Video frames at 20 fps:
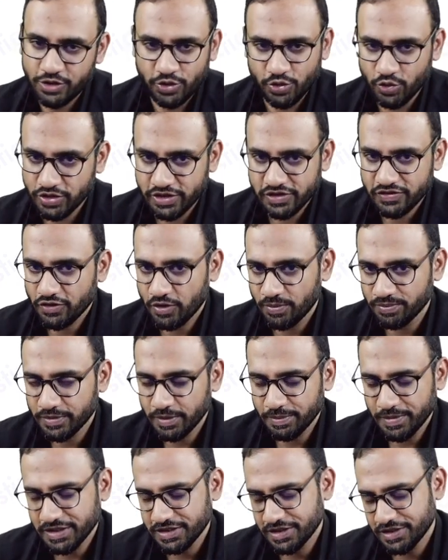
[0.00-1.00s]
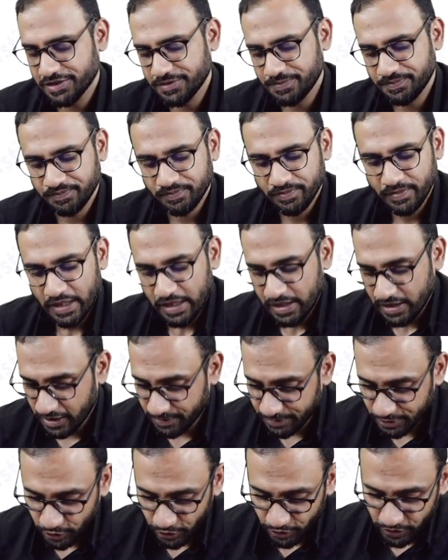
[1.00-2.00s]
You know this from the basics. Let
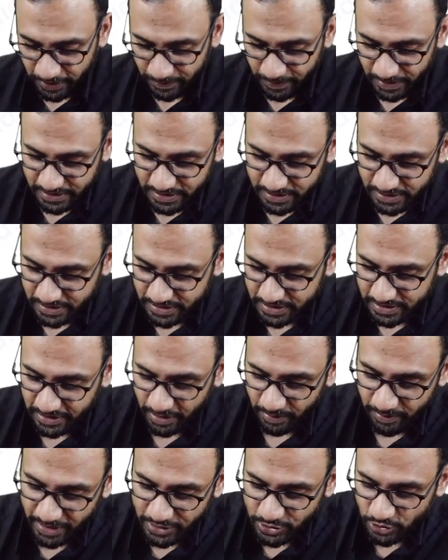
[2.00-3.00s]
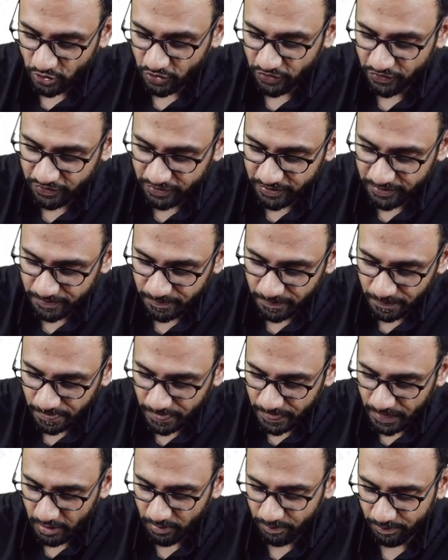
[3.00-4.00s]
me show images. This is the image of
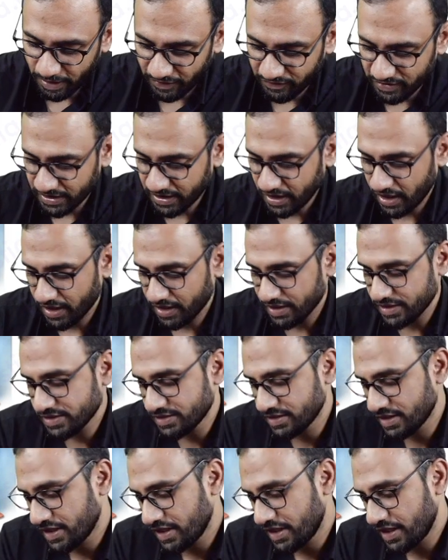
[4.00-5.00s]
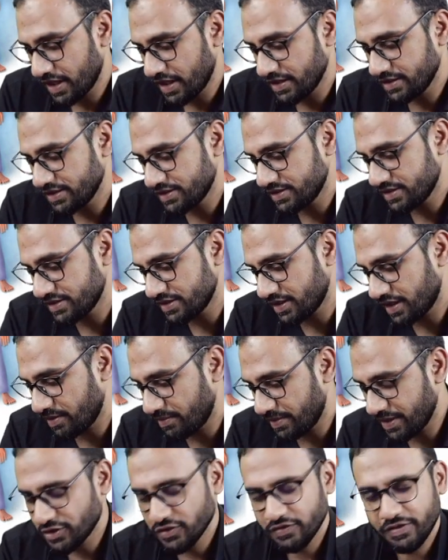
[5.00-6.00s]
Pavlik harness, and this is the
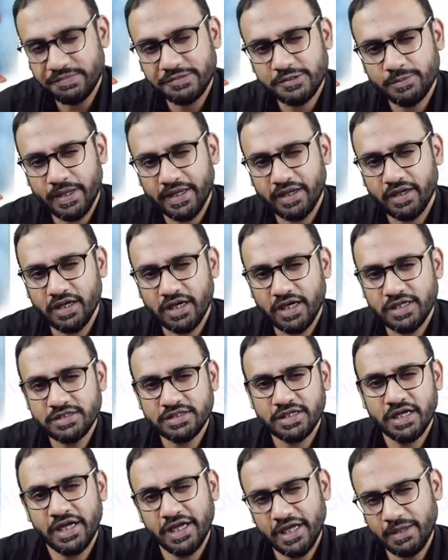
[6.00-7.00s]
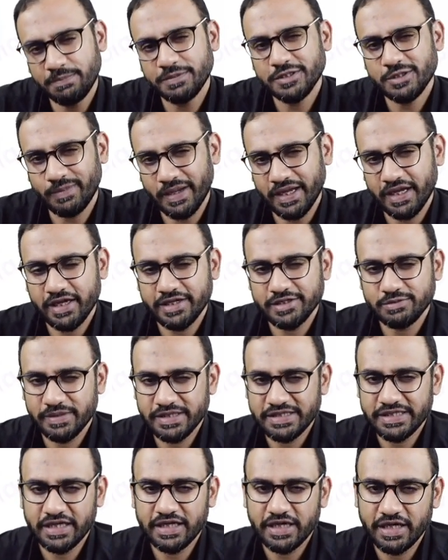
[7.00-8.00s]
image of hip spica cast. Hip spica is
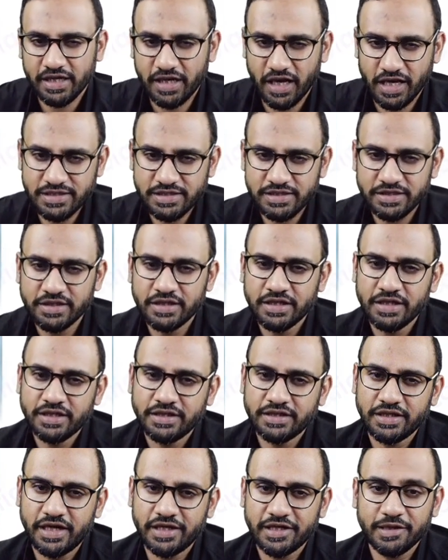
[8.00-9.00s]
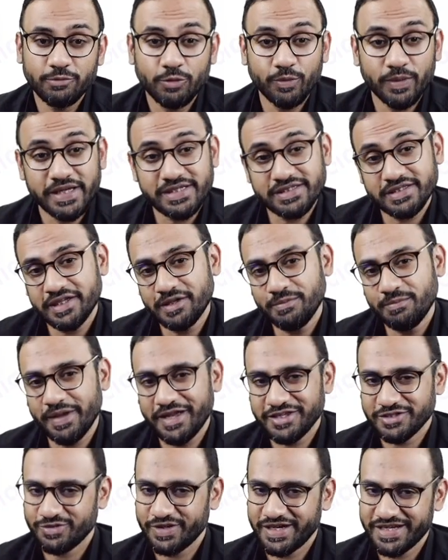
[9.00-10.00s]
basically a cast that immobilizes the hip
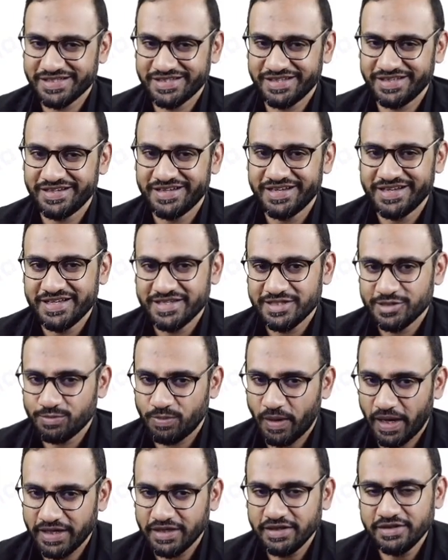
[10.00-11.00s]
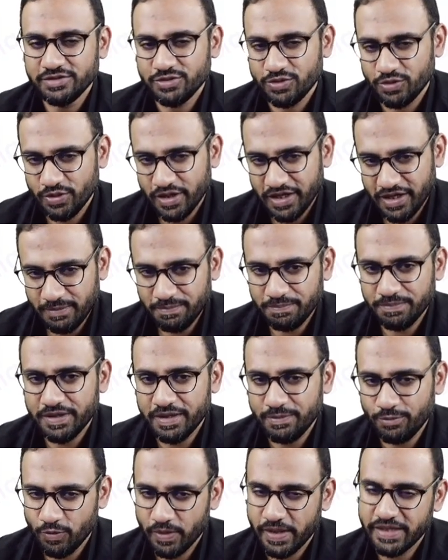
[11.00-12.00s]
as well as the spine. So hip
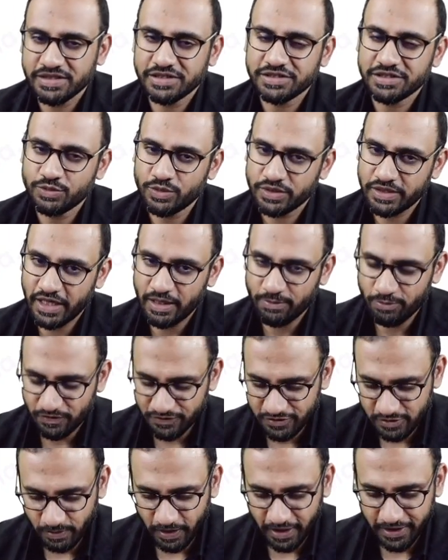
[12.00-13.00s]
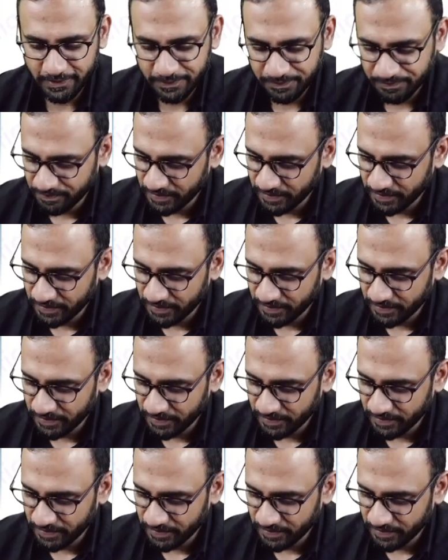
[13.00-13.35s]
immobilization with the help of spine.